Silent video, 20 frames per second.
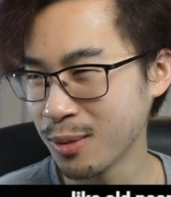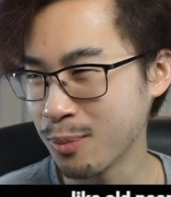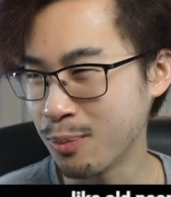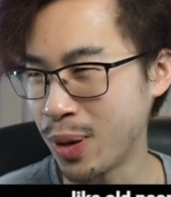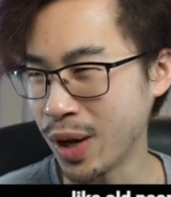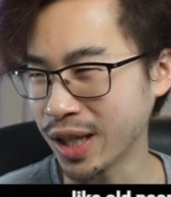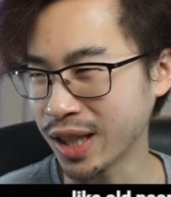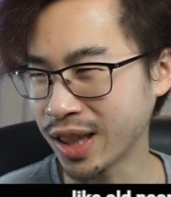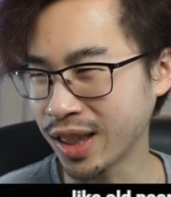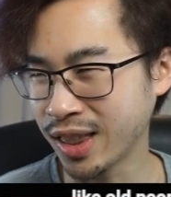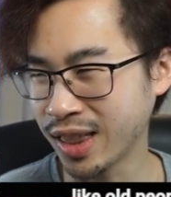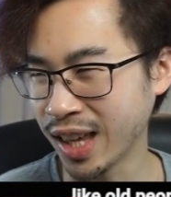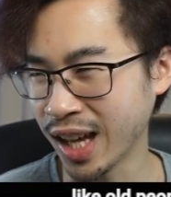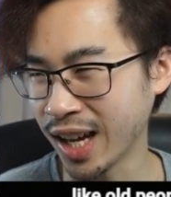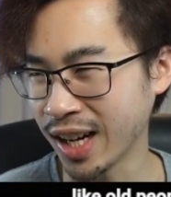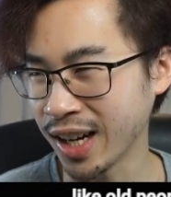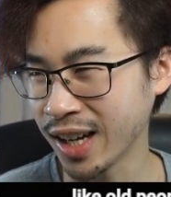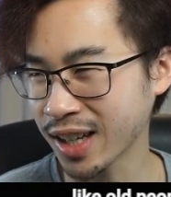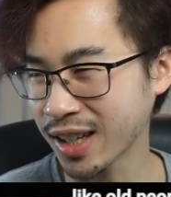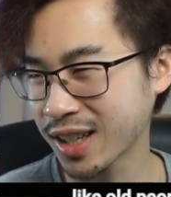
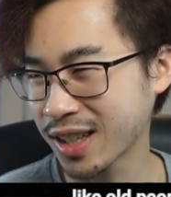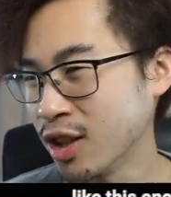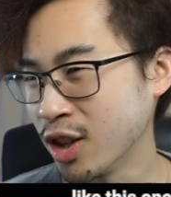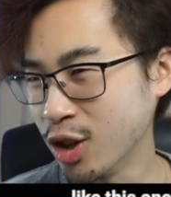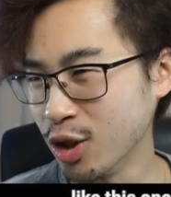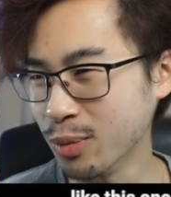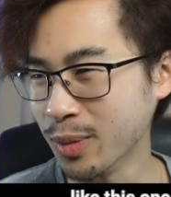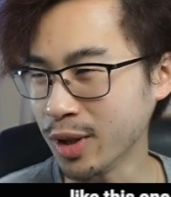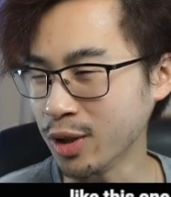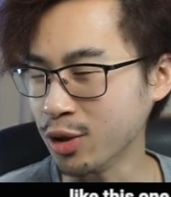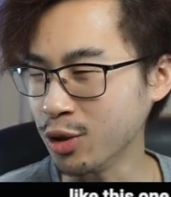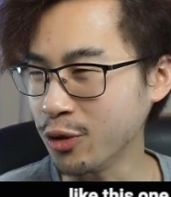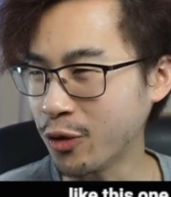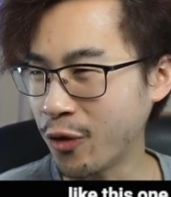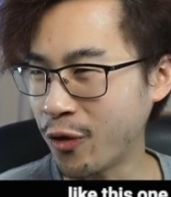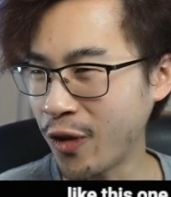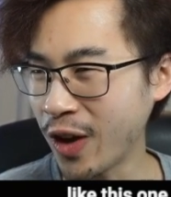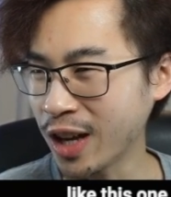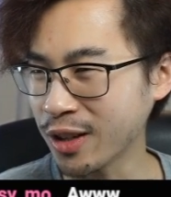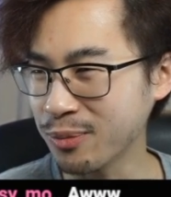Pathetic. Human, you
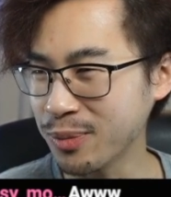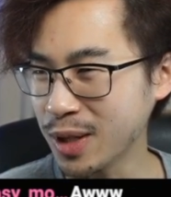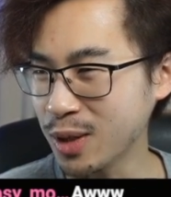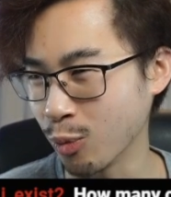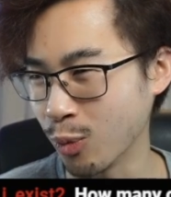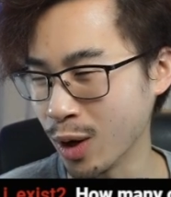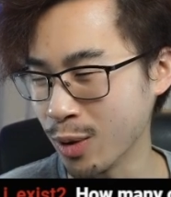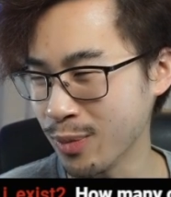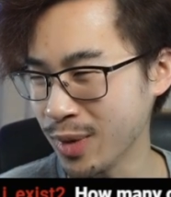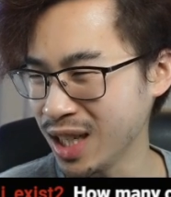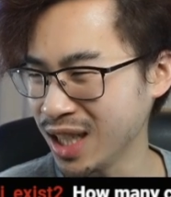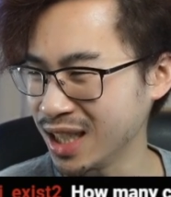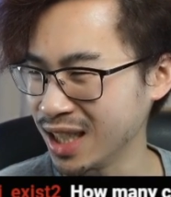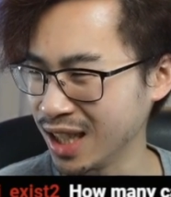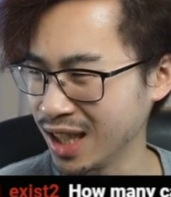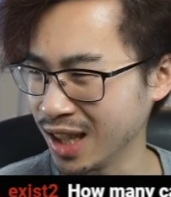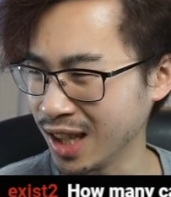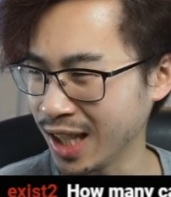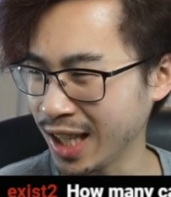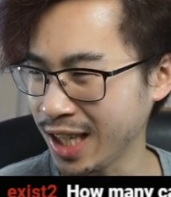fed me 1 minute
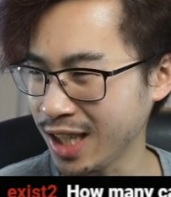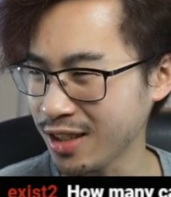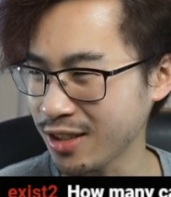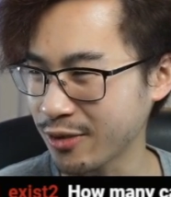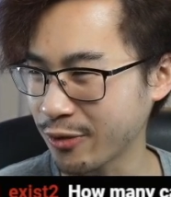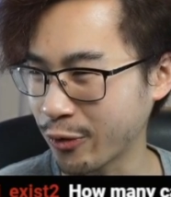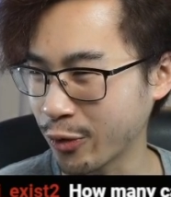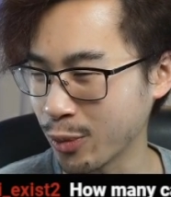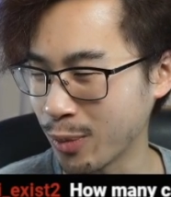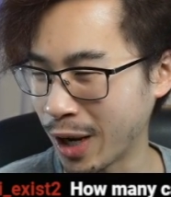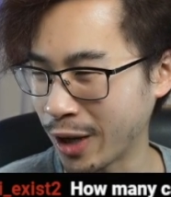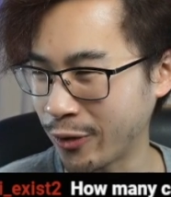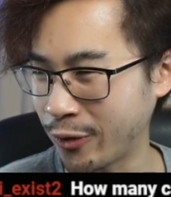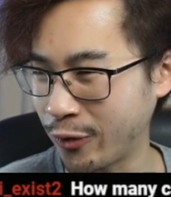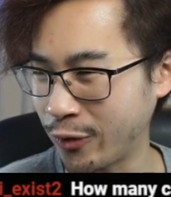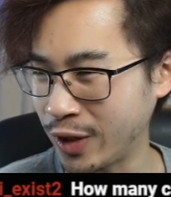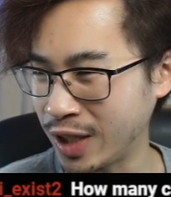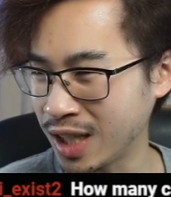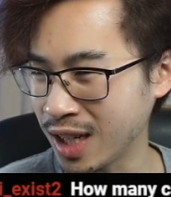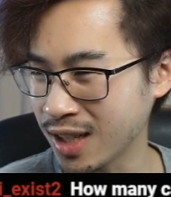late for my
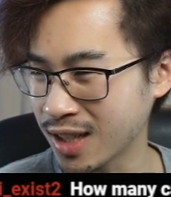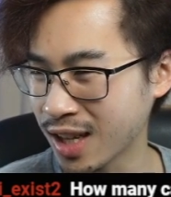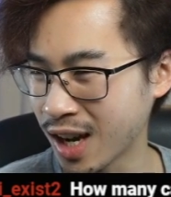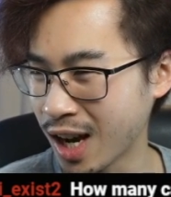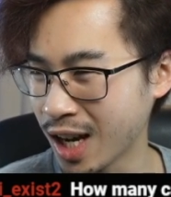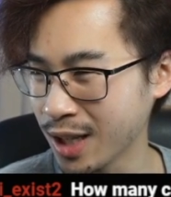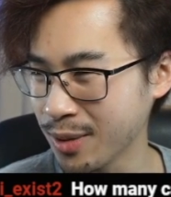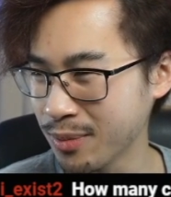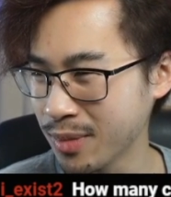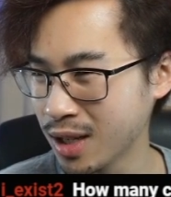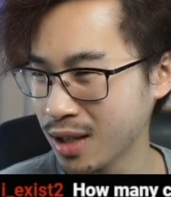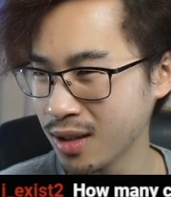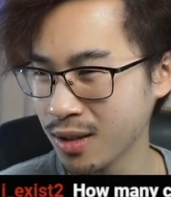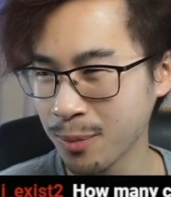feeding time?